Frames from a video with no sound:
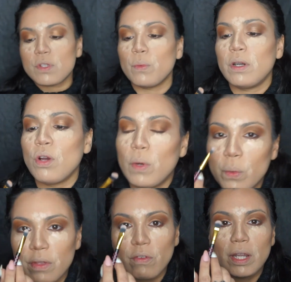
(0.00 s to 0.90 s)
So I'm gonna go in
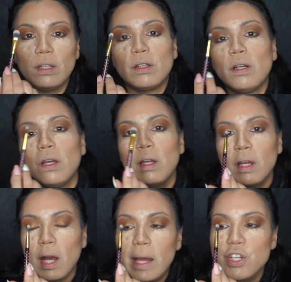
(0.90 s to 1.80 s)
with a regular
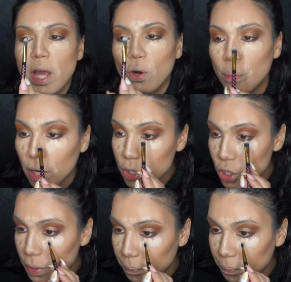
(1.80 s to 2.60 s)
eyeshadow brush.